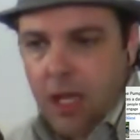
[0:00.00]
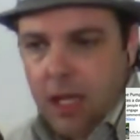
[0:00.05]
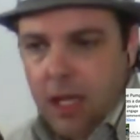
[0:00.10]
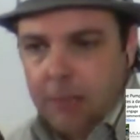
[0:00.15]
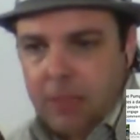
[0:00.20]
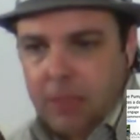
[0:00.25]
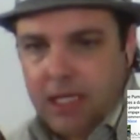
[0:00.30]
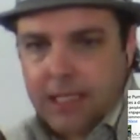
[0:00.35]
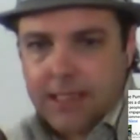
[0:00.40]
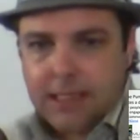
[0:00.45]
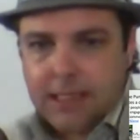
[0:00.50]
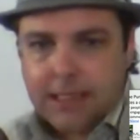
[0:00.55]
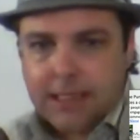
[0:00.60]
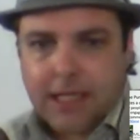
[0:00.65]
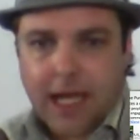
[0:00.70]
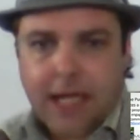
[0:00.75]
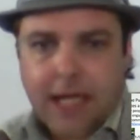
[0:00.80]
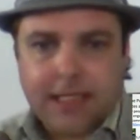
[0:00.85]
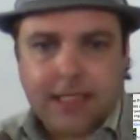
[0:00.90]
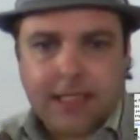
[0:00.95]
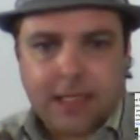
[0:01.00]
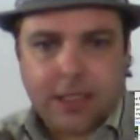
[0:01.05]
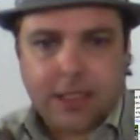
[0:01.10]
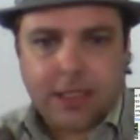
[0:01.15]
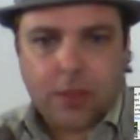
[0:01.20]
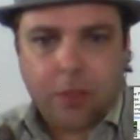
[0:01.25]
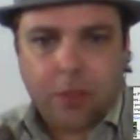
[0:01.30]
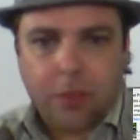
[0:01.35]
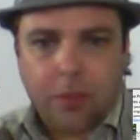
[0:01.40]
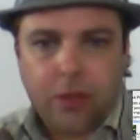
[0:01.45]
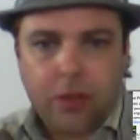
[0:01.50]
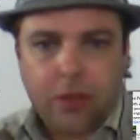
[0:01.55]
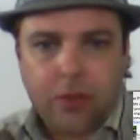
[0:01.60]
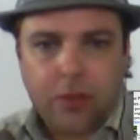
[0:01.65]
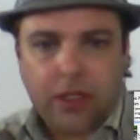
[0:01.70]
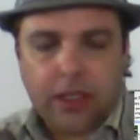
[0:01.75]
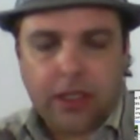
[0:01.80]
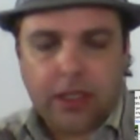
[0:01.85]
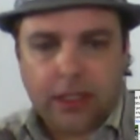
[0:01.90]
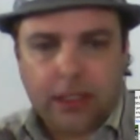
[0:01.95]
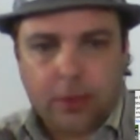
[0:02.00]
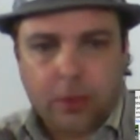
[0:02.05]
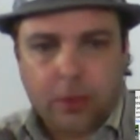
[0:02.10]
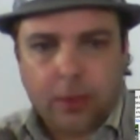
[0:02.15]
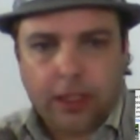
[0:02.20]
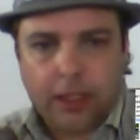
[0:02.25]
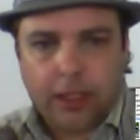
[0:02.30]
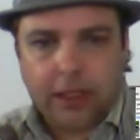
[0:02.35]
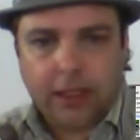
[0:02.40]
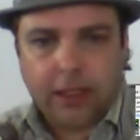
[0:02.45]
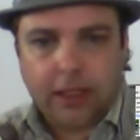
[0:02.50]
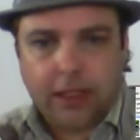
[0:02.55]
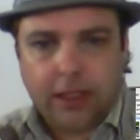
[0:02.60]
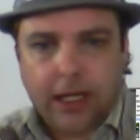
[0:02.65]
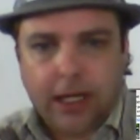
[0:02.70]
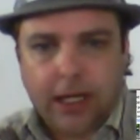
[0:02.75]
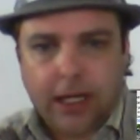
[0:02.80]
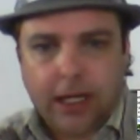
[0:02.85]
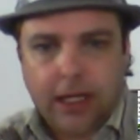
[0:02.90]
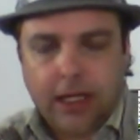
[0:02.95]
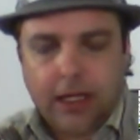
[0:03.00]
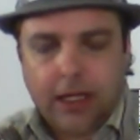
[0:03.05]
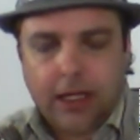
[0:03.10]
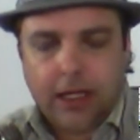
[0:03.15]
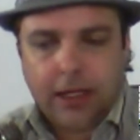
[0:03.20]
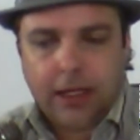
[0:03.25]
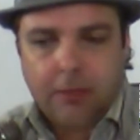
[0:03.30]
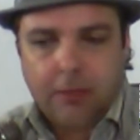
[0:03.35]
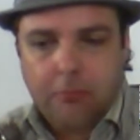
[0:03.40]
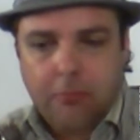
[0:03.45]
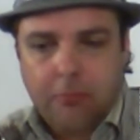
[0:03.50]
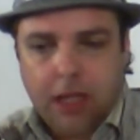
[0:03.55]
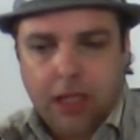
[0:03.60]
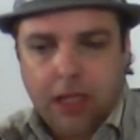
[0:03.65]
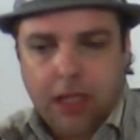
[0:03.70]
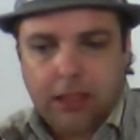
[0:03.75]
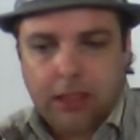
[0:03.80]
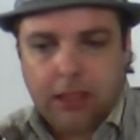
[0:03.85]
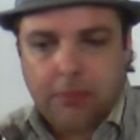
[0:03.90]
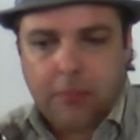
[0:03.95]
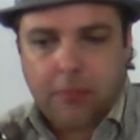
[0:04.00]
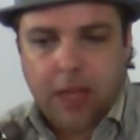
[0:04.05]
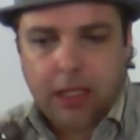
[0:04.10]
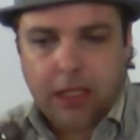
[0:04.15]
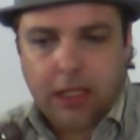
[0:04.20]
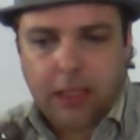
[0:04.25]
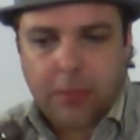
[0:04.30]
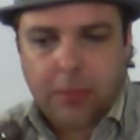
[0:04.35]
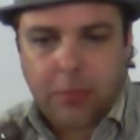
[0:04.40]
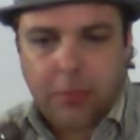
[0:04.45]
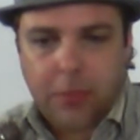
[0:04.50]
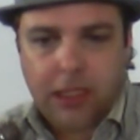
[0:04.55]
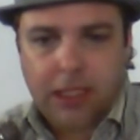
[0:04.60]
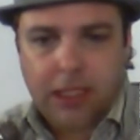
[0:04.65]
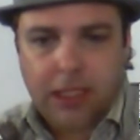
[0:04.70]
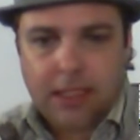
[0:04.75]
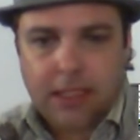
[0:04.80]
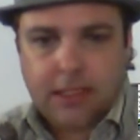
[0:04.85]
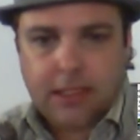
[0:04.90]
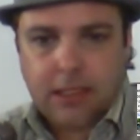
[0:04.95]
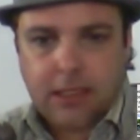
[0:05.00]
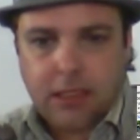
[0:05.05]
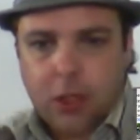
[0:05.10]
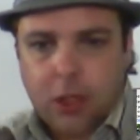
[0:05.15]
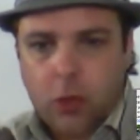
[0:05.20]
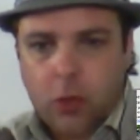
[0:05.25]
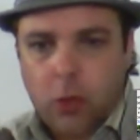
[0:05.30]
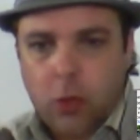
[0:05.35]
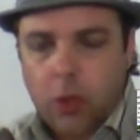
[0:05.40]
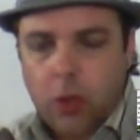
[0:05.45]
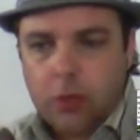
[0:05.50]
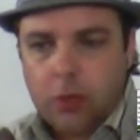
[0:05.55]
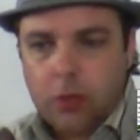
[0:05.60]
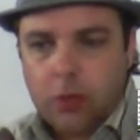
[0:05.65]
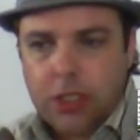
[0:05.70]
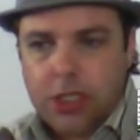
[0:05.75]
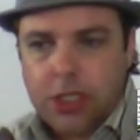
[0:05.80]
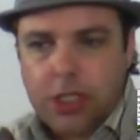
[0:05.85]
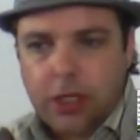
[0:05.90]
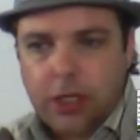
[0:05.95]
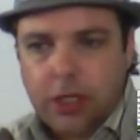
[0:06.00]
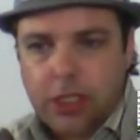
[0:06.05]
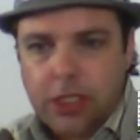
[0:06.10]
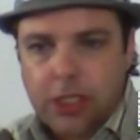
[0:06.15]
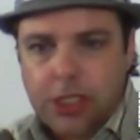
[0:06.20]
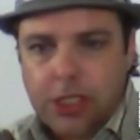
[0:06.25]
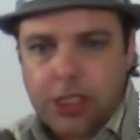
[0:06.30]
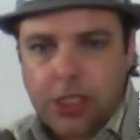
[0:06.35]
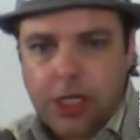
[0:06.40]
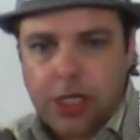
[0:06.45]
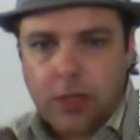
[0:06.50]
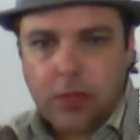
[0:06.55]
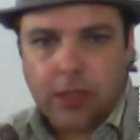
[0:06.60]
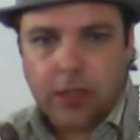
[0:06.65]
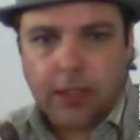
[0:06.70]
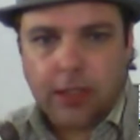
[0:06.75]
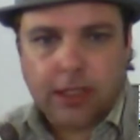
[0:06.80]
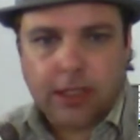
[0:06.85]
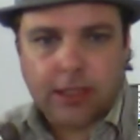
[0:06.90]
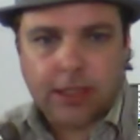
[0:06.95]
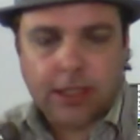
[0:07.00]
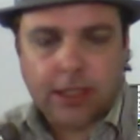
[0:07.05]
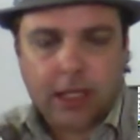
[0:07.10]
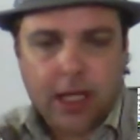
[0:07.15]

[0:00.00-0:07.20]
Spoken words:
Because it ties in so perfectly with Melody Beattie's quote that Sherry just shared with us.